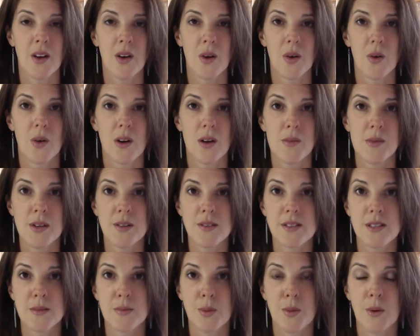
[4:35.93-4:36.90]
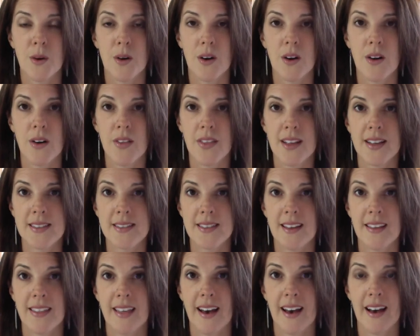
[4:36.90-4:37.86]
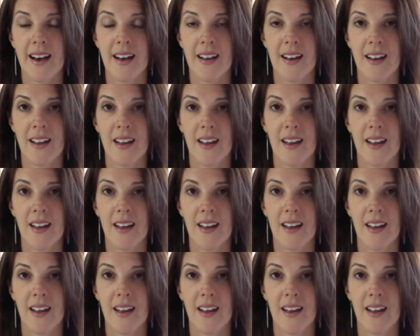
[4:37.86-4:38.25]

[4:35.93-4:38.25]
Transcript: or immune support or things like that